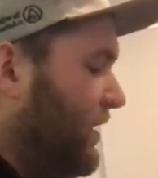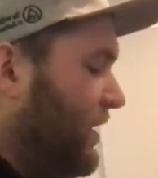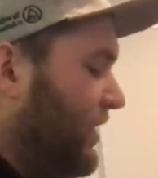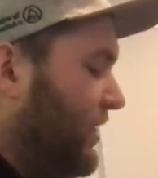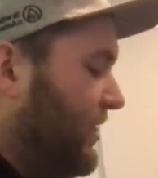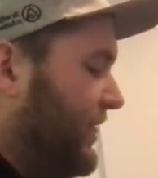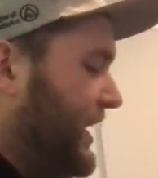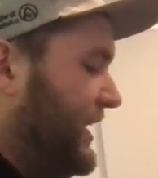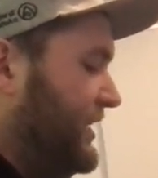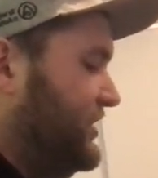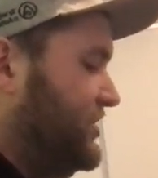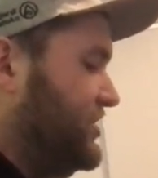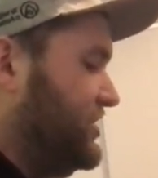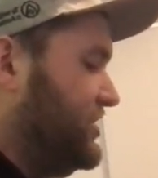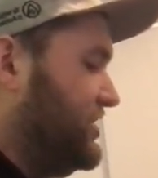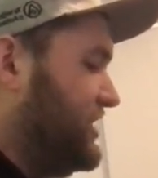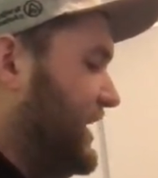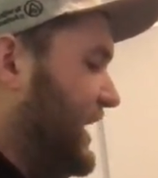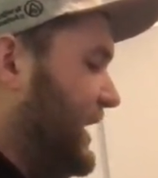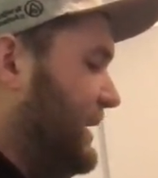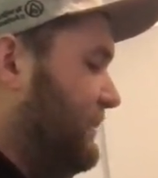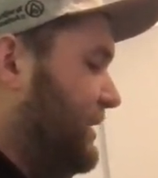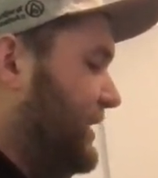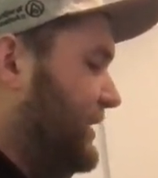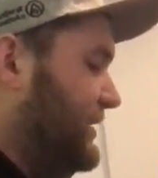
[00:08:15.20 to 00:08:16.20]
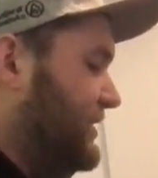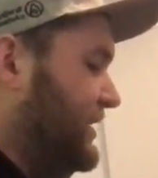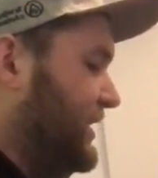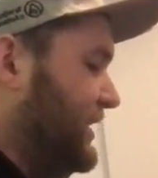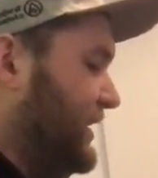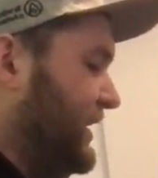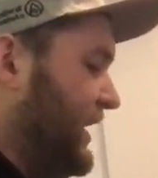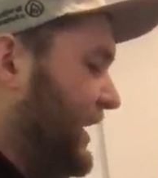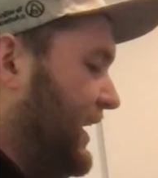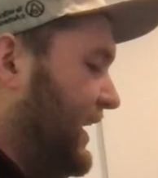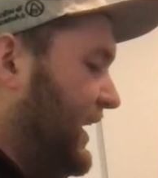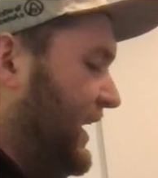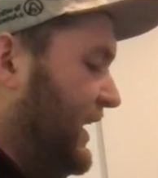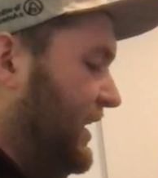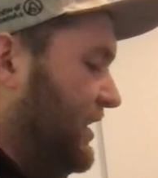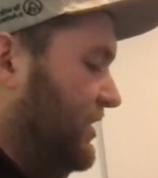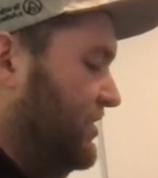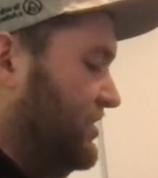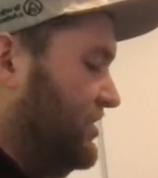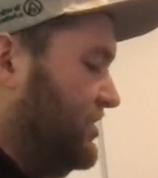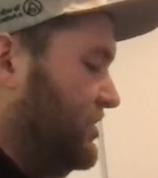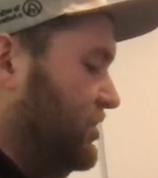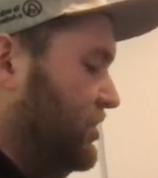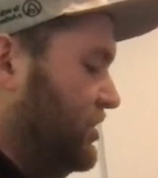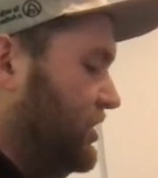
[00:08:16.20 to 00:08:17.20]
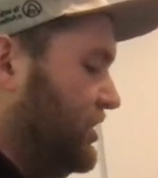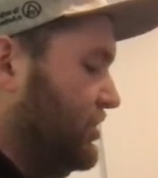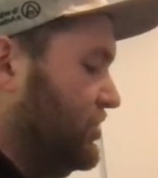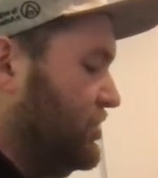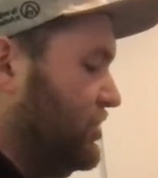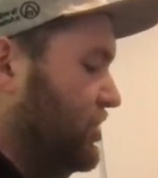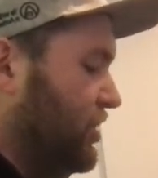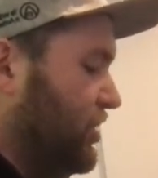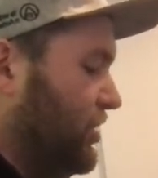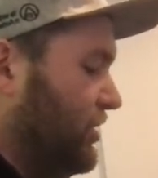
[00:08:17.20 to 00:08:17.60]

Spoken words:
that's just game ending, and you can